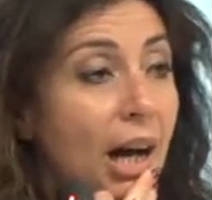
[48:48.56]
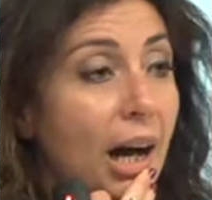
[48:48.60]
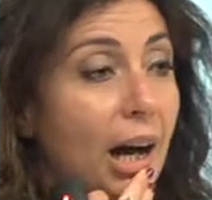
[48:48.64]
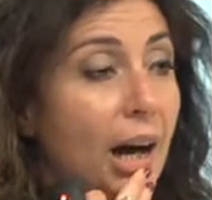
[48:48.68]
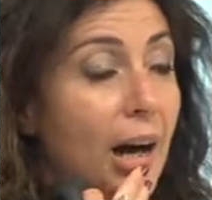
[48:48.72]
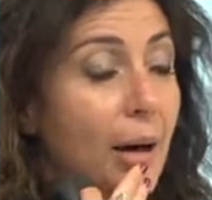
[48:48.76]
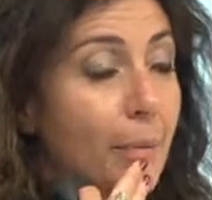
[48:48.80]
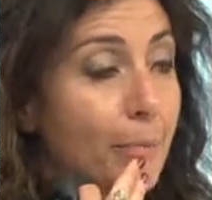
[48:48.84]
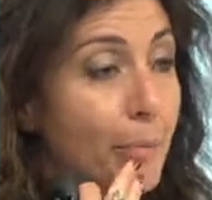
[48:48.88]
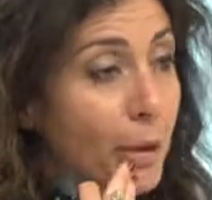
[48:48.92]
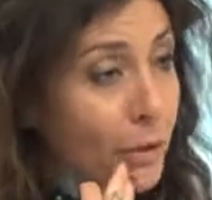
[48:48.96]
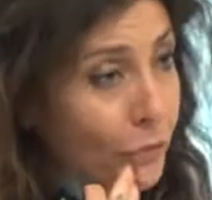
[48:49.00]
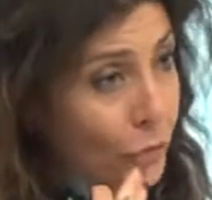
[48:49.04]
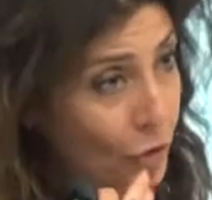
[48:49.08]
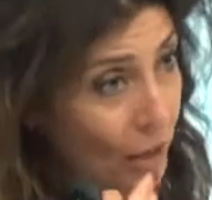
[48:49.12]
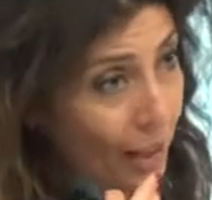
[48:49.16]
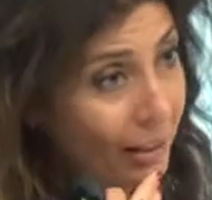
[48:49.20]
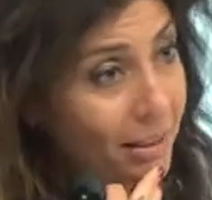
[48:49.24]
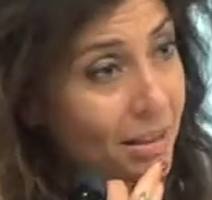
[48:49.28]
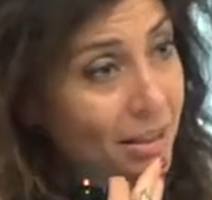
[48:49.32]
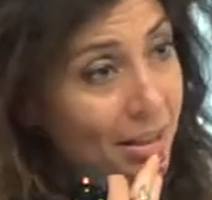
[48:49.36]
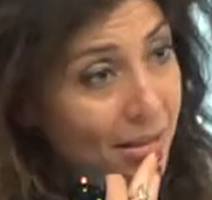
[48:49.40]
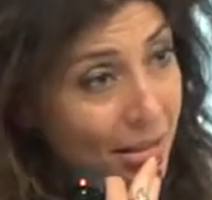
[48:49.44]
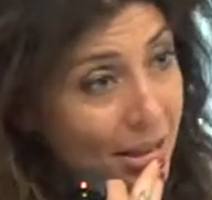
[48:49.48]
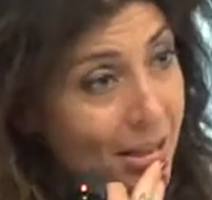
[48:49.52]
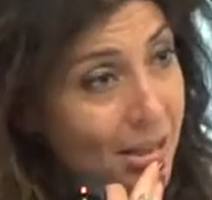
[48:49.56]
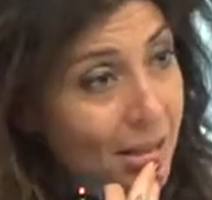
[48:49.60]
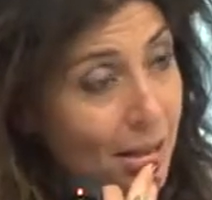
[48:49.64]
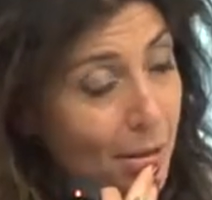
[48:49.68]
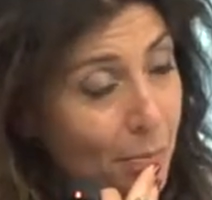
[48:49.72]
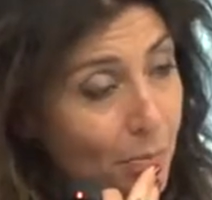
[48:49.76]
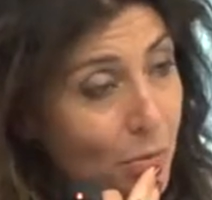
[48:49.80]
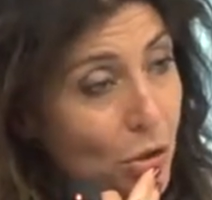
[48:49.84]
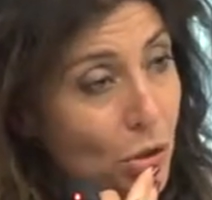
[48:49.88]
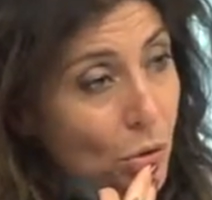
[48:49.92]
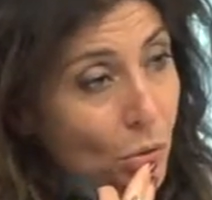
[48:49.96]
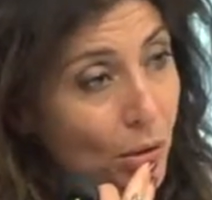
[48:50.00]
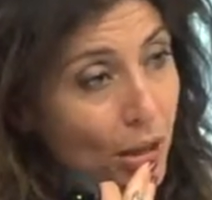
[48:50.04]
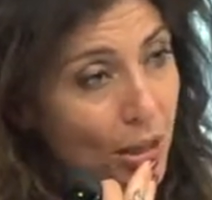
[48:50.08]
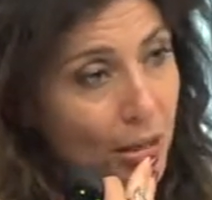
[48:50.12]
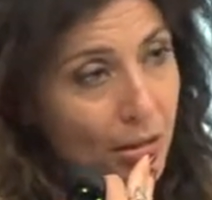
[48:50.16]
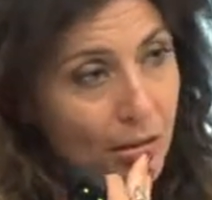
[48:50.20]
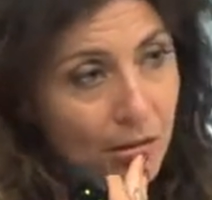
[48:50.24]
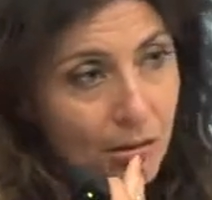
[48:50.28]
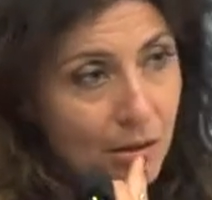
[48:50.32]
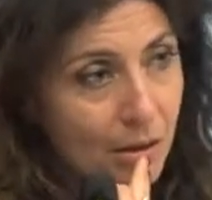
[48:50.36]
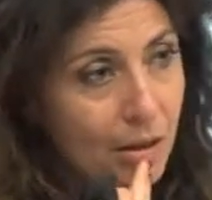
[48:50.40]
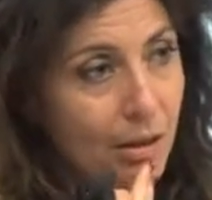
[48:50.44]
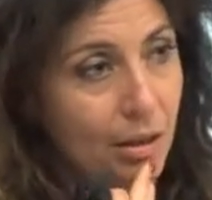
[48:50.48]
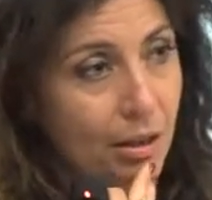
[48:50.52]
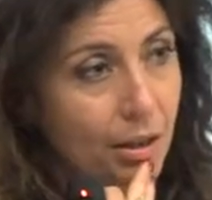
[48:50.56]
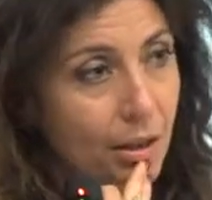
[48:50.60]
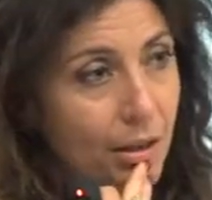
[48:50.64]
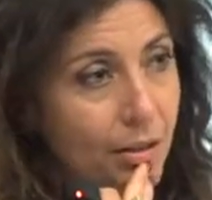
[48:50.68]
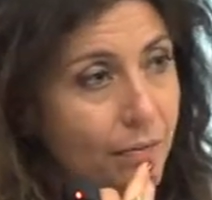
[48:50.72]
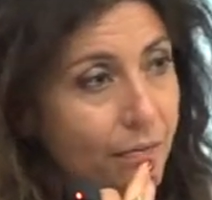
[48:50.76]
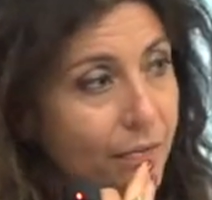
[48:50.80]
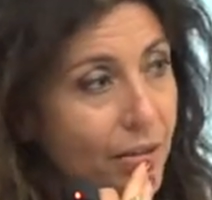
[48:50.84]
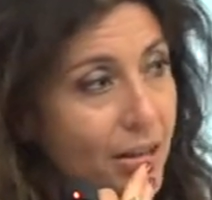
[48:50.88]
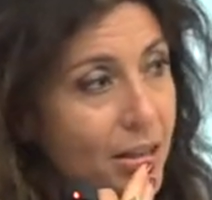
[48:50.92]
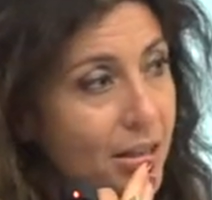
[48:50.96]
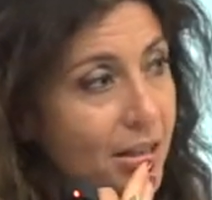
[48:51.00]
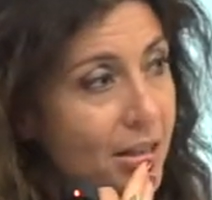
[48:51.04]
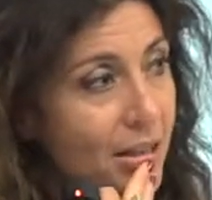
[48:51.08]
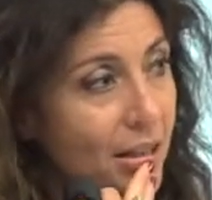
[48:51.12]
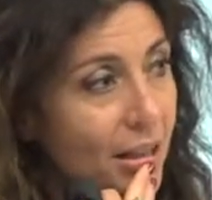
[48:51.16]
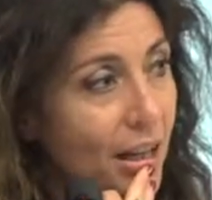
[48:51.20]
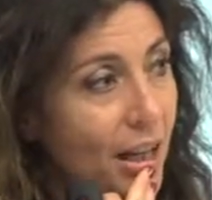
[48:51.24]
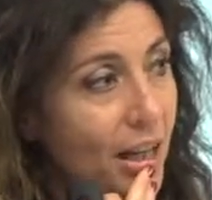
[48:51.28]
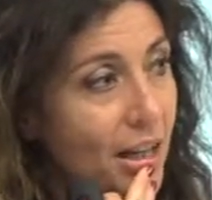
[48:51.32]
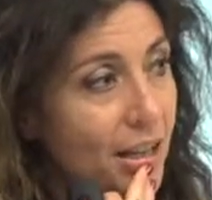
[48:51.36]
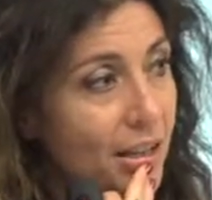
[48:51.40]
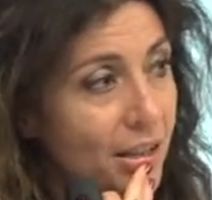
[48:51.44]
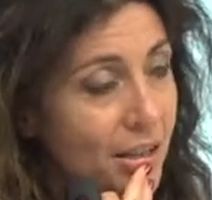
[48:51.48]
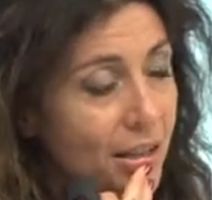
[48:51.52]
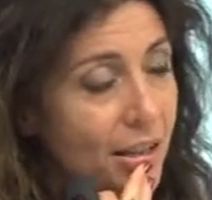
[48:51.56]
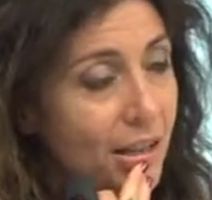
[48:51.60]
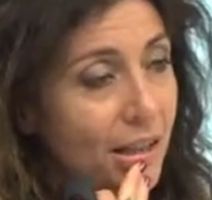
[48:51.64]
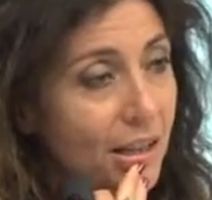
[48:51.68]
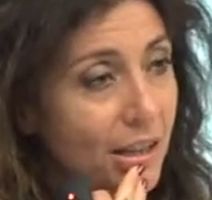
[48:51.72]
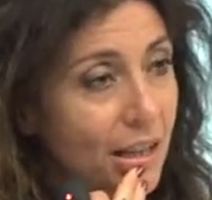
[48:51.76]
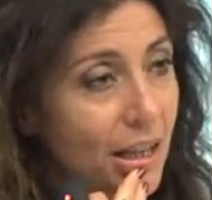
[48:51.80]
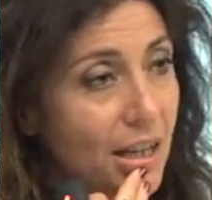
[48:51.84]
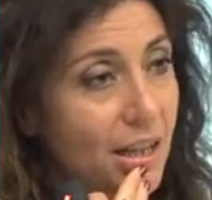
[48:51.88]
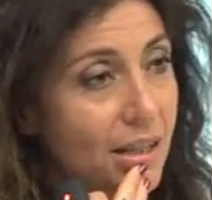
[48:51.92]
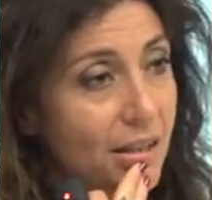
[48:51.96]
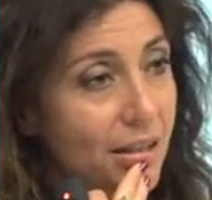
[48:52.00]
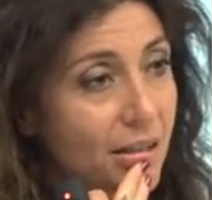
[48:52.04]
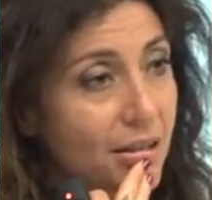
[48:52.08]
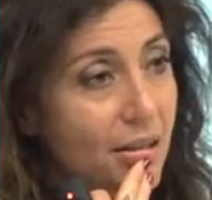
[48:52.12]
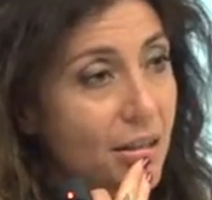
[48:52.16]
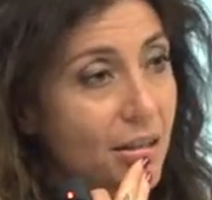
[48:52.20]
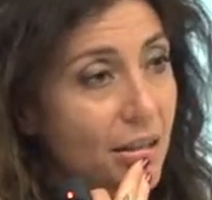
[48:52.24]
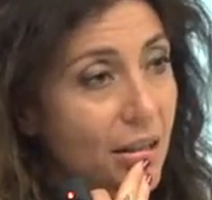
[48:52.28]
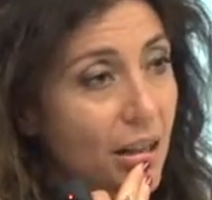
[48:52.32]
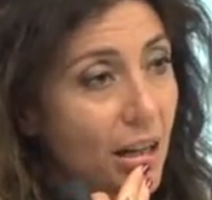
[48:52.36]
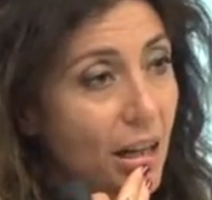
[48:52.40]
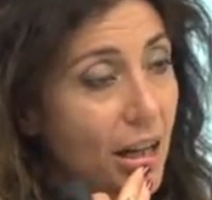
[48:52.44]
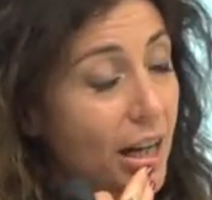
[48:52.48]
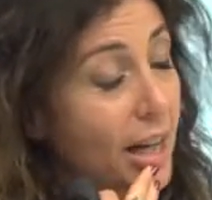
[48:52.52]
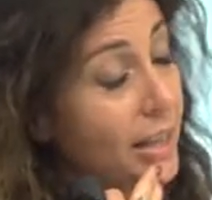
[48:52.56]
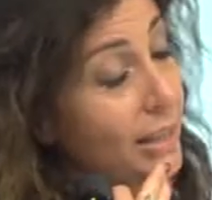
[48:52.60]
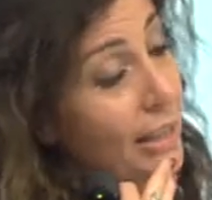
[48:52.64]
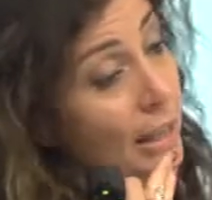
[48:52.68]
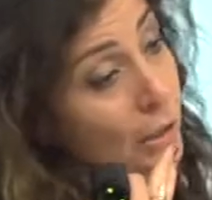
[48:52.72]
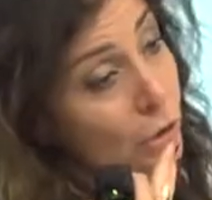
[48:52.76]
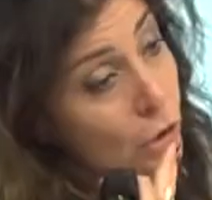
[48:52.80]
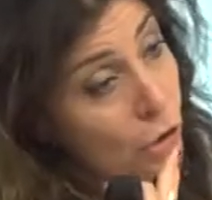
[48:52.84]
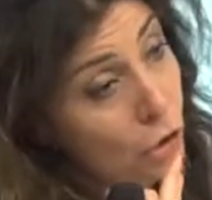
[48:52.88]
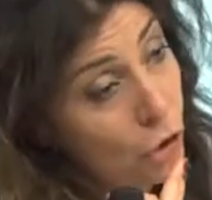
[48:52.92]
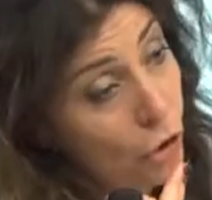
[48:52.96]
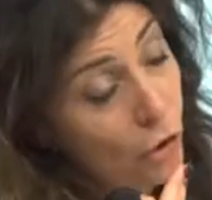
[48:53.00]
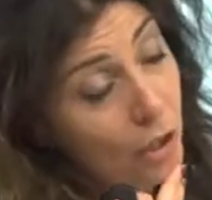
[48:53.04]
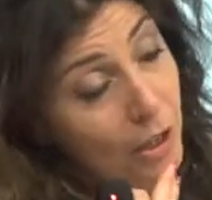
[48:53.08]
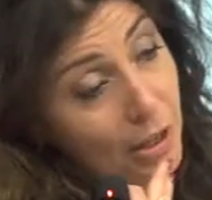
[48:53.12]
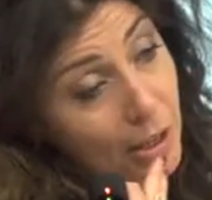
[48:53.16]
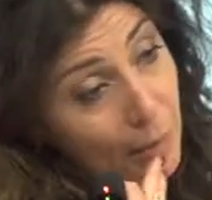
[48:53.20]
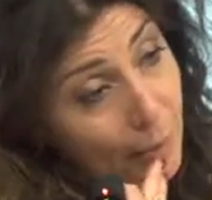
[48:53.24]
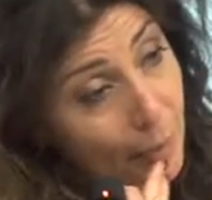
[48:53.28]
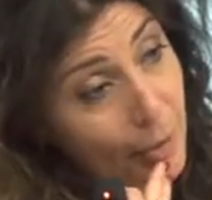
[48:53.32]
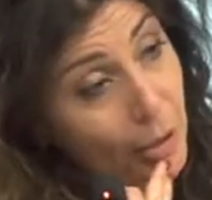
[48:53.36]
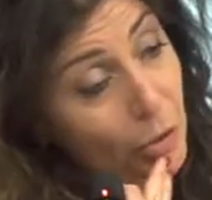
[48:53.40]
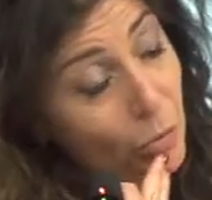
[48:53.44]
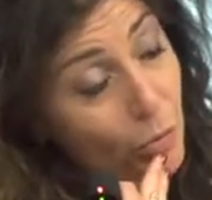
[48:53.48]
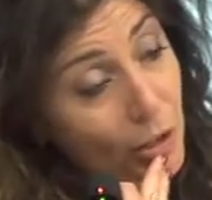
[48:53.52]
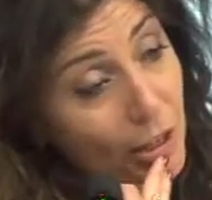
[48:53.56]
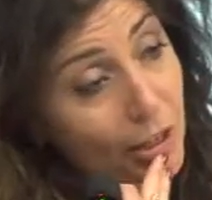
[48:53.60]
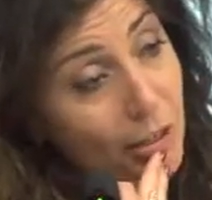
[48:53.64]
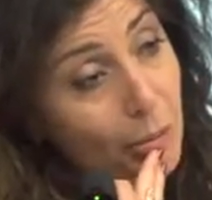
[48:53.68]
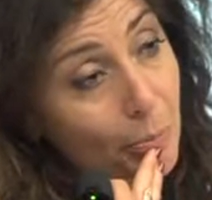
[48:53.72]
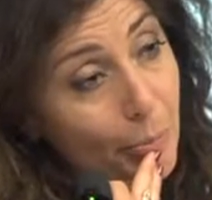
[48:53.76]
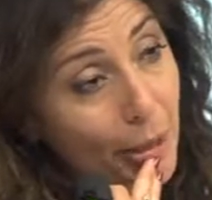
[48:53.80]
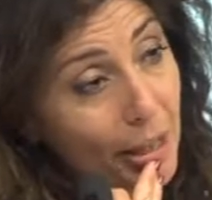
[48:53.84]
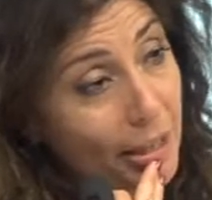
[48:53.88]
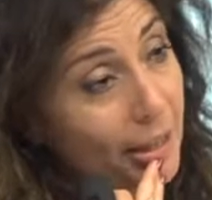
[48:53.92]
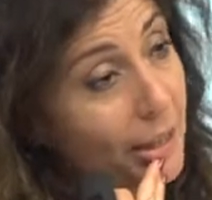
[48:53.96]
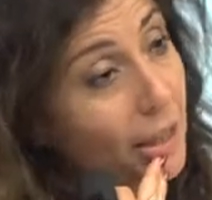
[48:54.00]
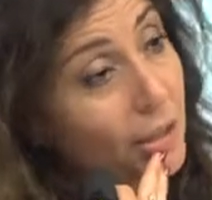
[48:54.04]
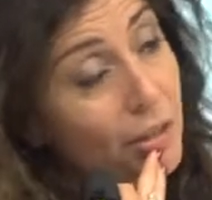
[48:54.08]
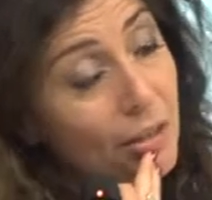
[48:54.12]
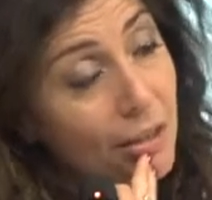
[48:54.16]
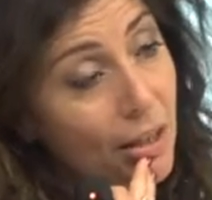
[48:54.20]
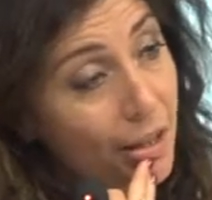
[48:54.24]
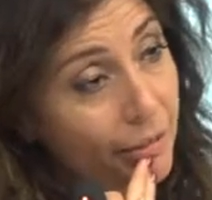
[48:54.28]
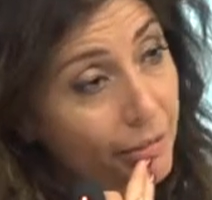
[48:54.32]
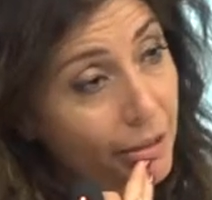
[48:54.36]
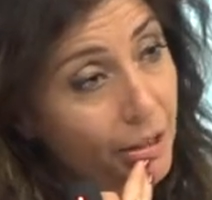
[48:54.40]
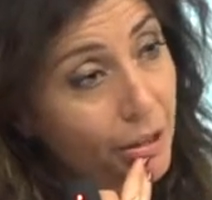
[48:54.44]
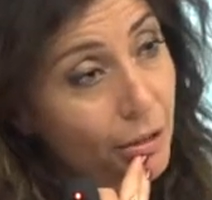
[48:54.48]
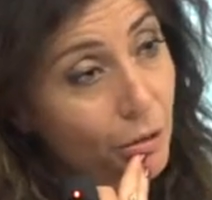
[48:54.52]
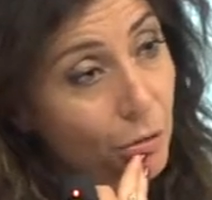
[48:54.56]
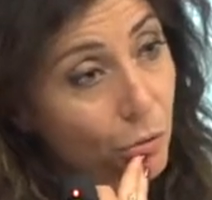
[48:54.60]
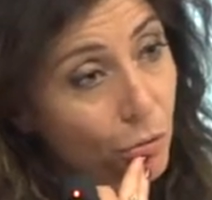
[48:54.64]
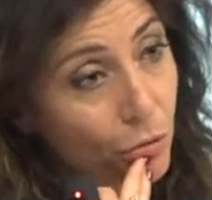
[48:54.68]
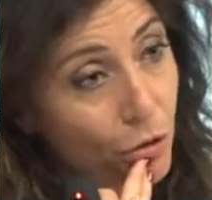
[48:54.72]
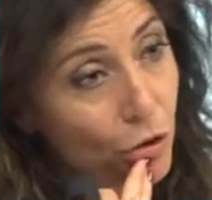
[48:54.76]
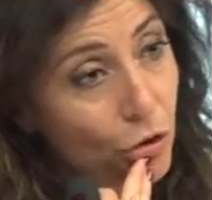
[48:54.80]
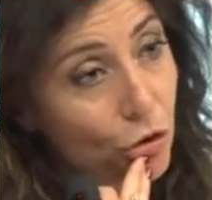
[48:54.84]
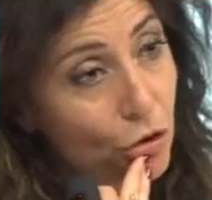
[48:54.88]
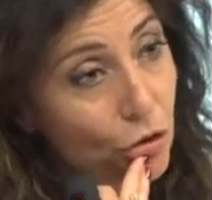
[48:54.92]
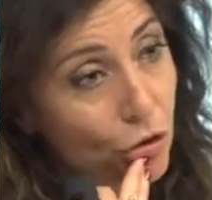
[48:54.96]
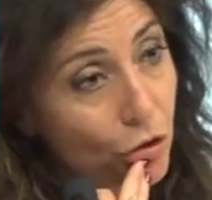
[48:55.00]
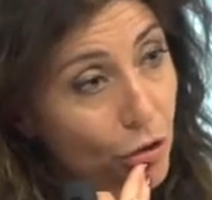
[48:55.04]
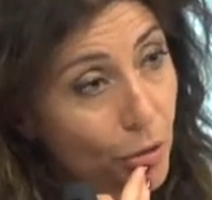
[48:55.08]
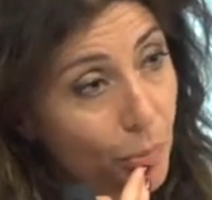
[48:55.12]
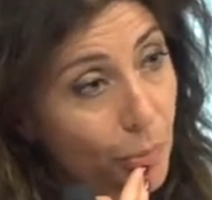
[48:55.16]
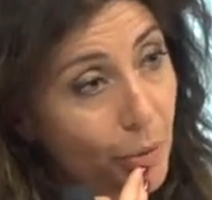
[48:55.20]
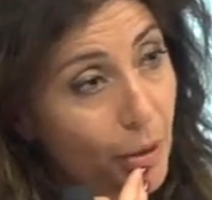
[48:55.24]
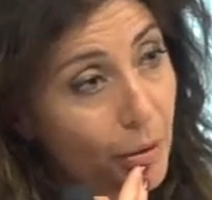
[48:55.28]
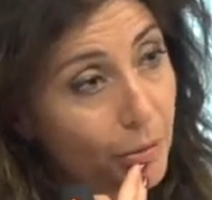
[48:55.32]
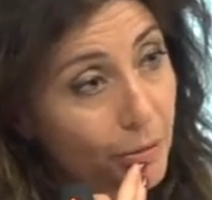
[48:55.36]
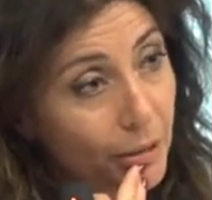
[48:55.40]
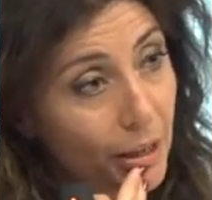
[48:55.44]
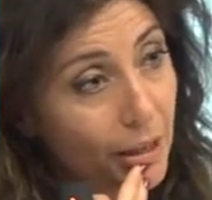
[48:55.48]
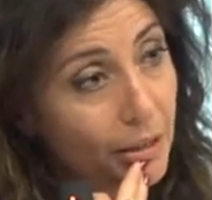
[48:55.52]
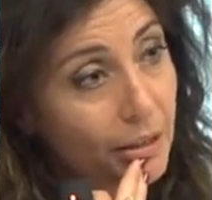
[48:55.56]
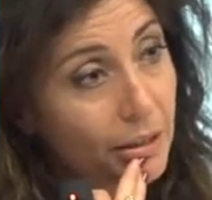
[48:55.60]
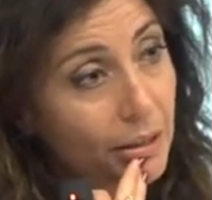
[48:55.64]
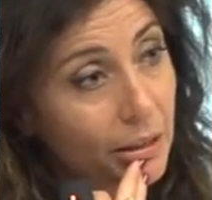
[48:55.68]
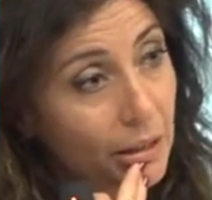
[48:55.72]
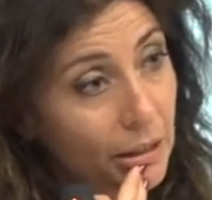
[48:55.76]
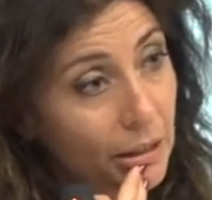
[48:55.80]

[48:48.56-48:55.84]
Um, but for other systems, you can uh, investigate, yes. Uh, and I don't know, it, it will depend. I don't have an intuition about that.